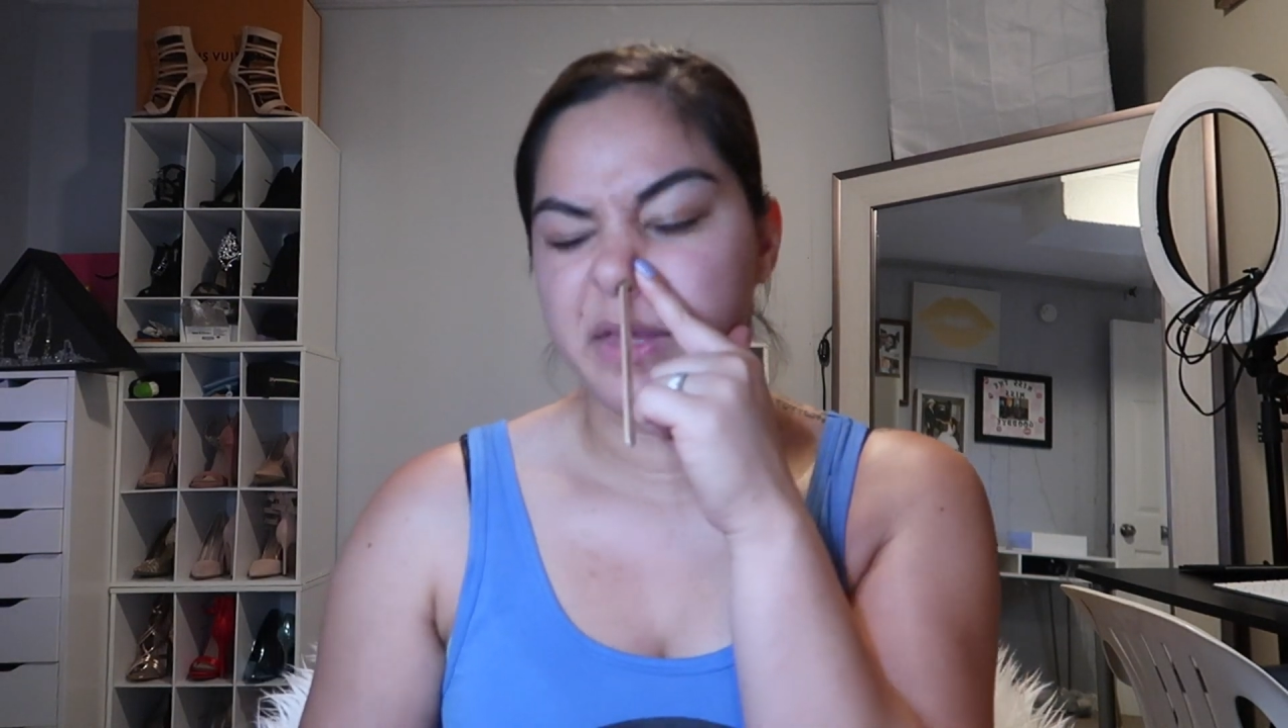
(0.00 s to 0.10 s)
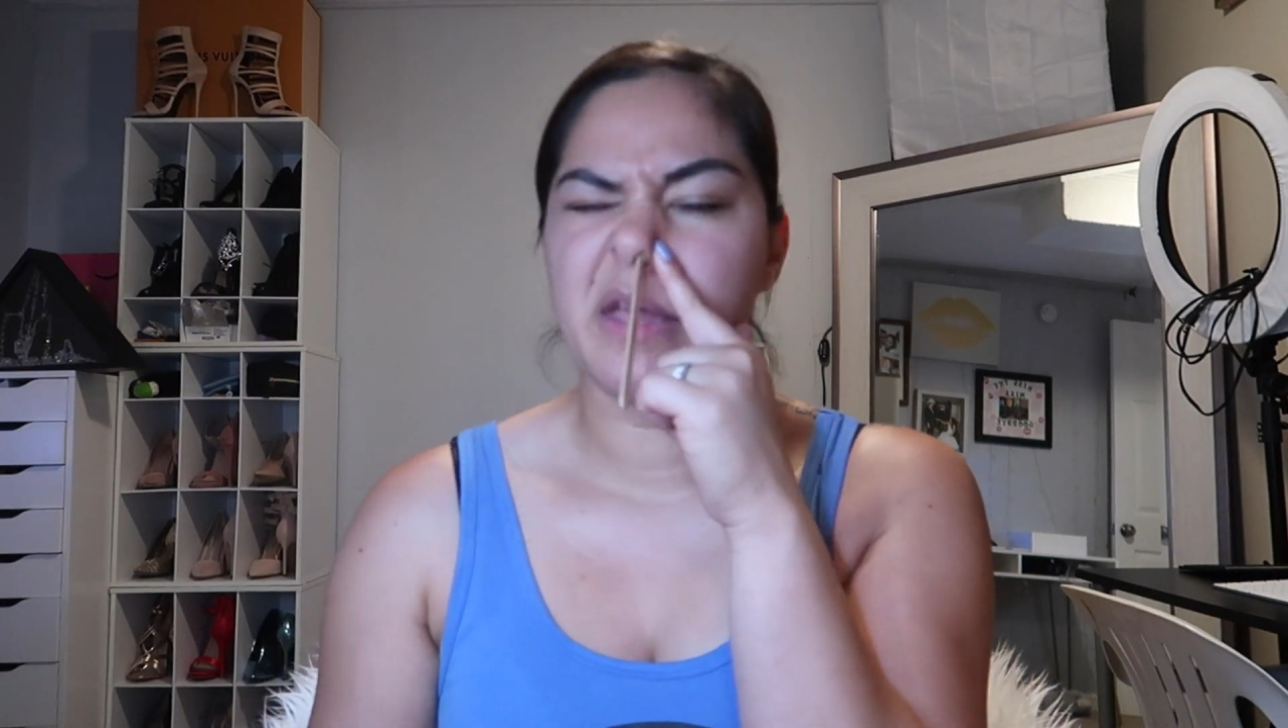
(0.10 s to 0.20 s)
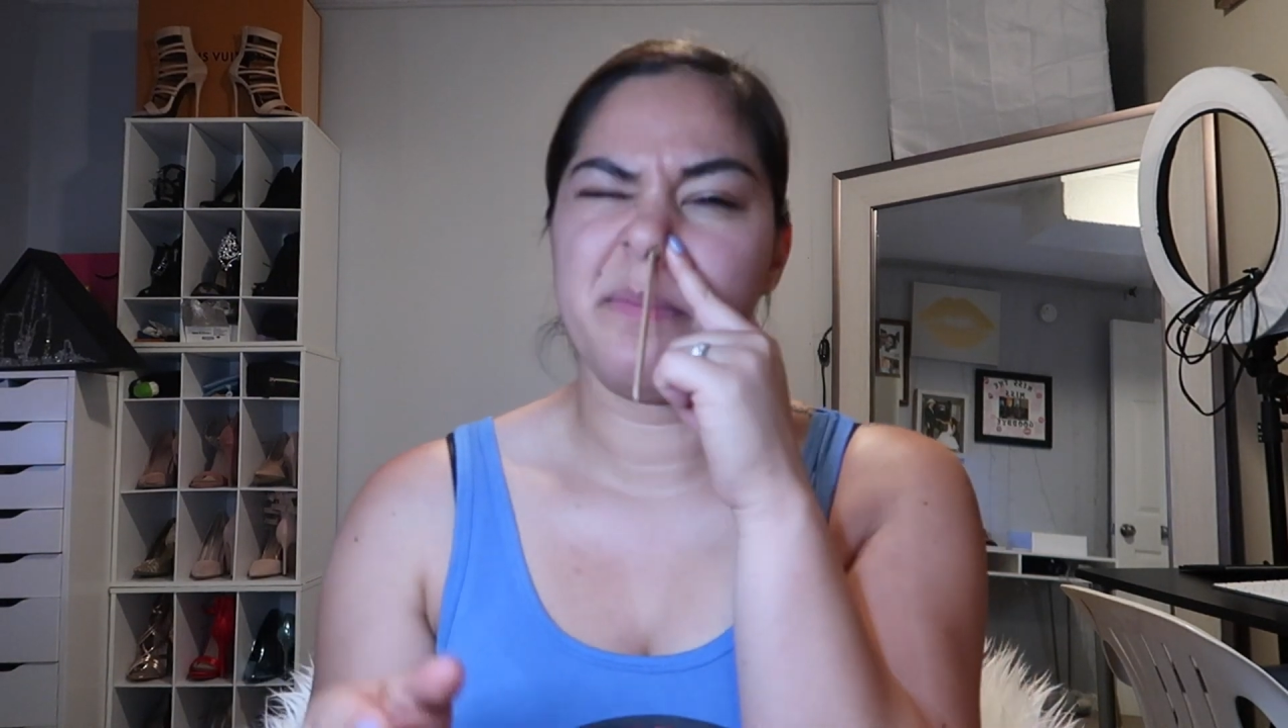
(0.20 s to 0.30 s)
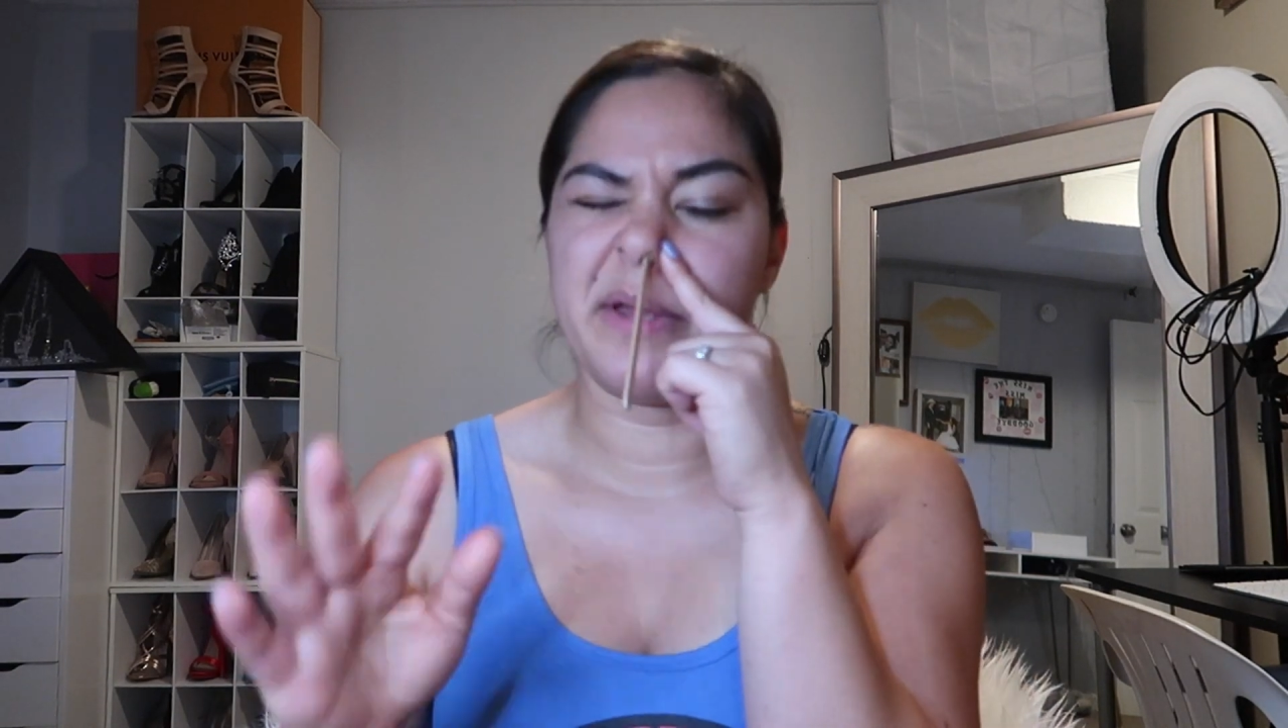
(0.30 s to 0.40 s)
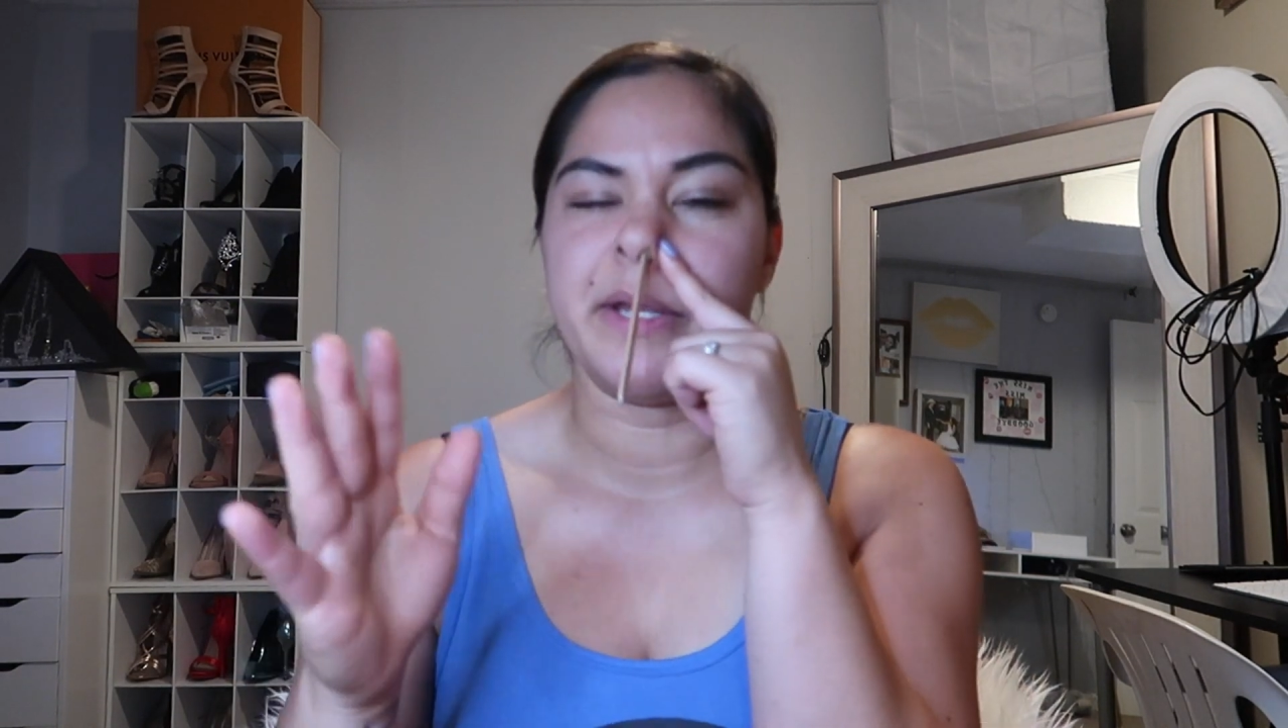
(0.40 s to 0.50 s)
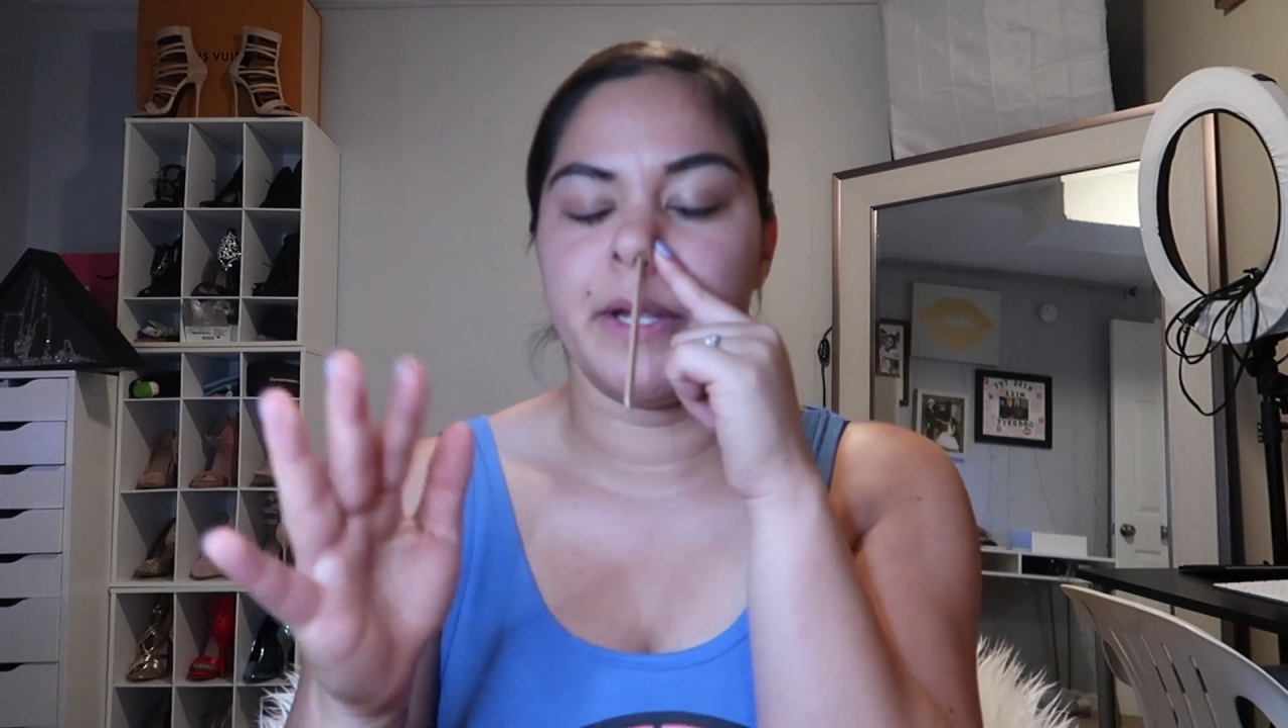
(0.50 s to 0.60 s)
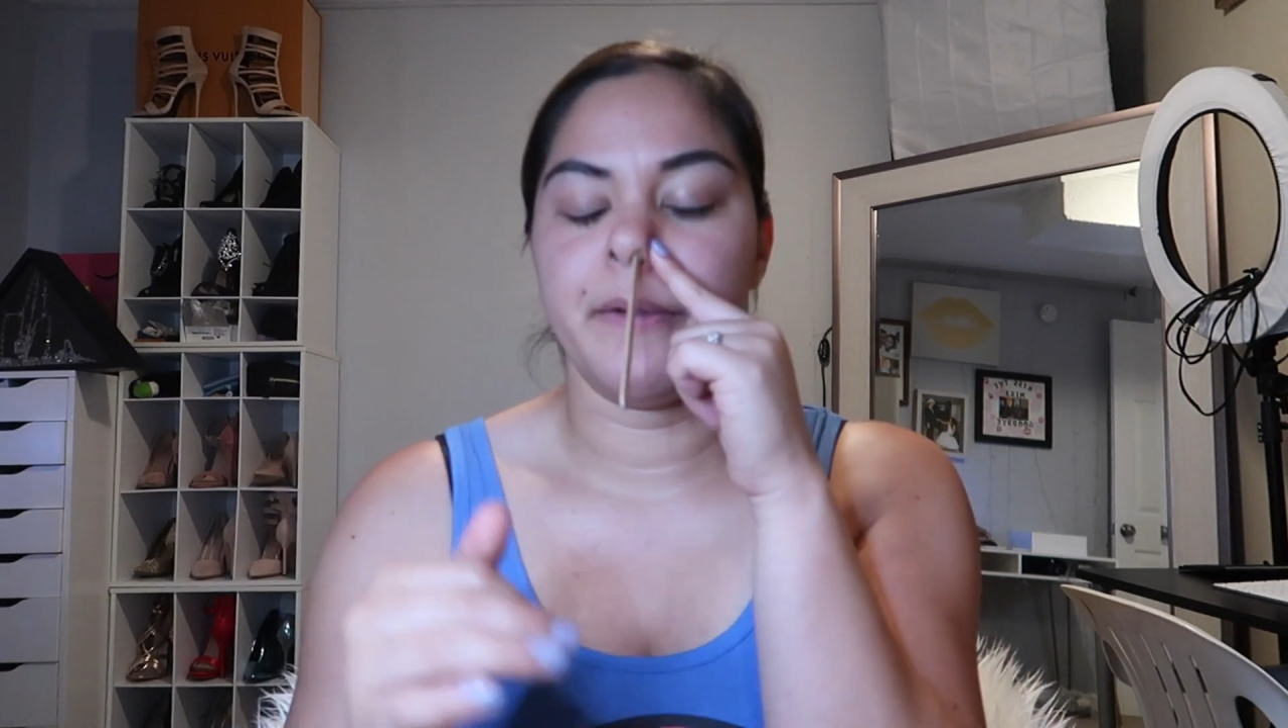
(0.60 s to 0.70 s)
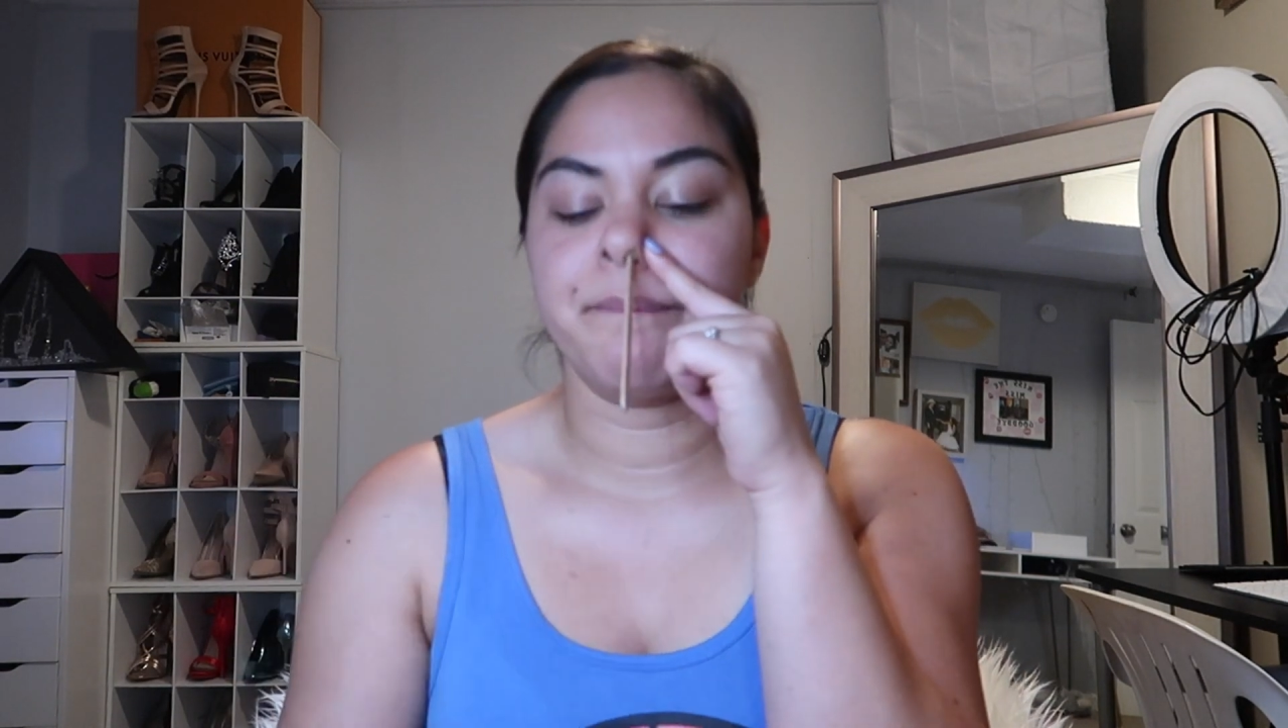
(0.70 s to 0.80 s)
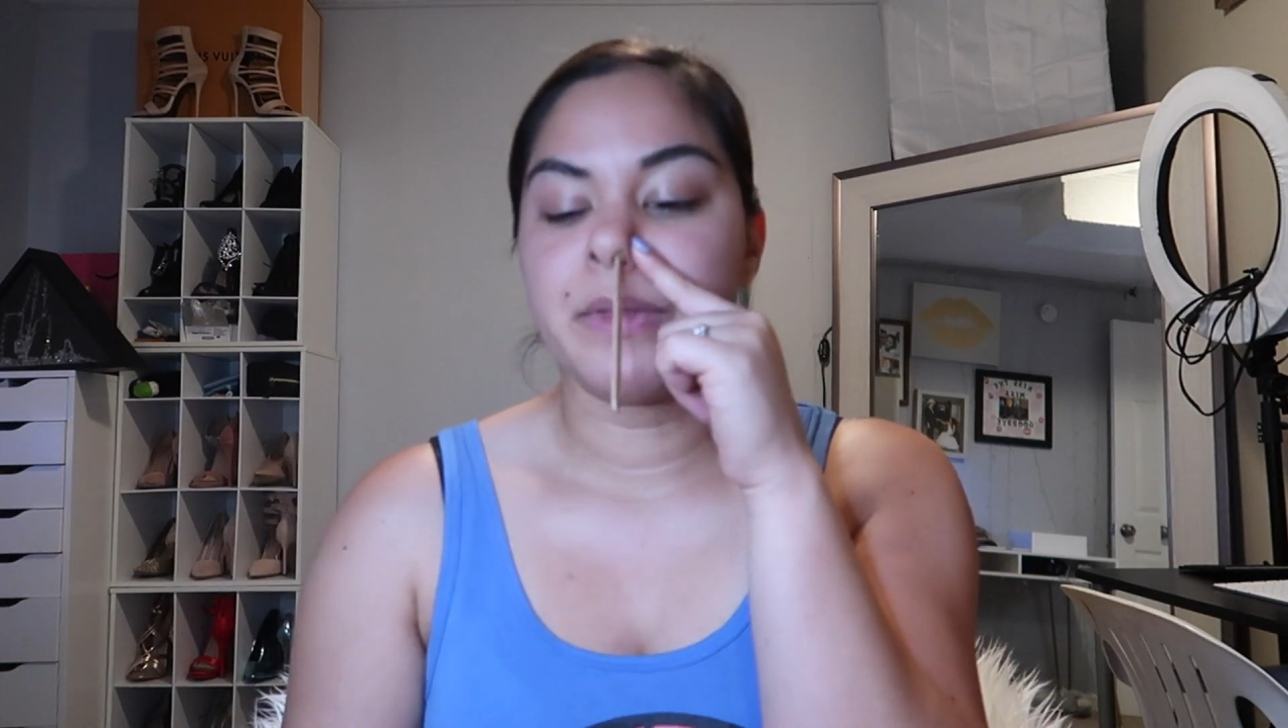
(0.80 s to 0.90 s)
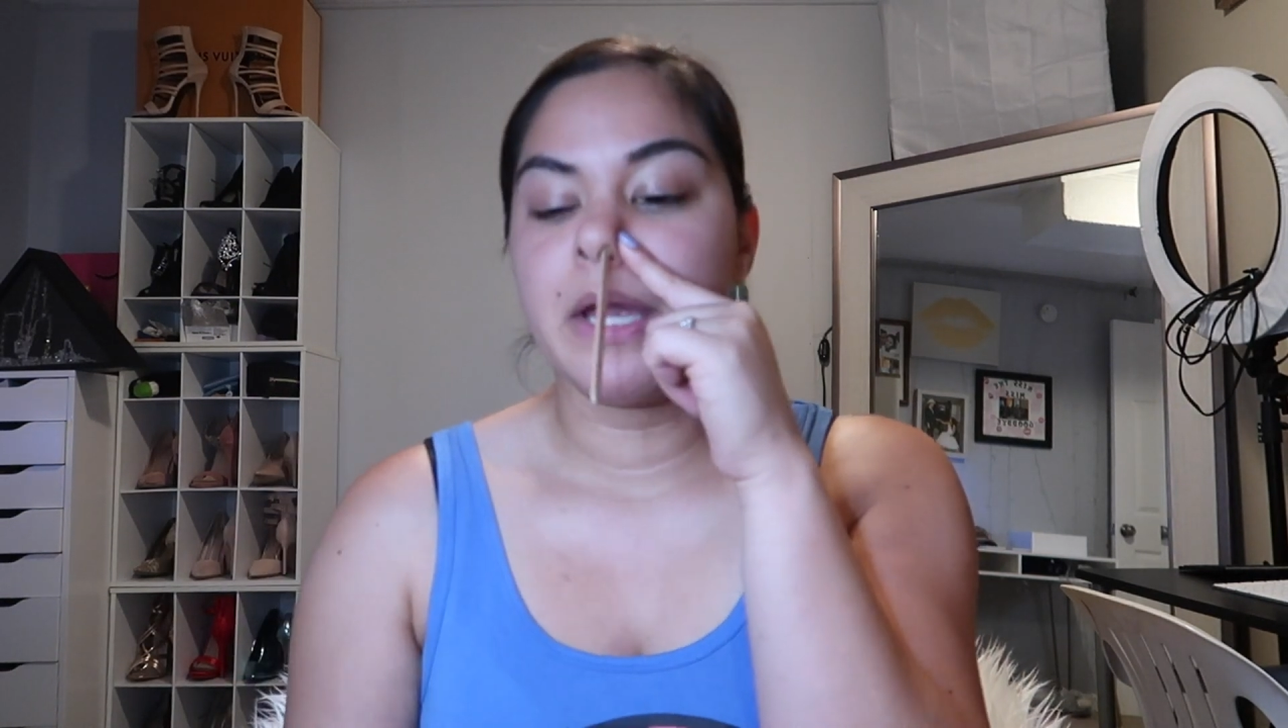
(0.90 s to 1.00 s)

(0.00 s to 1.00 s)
about a year.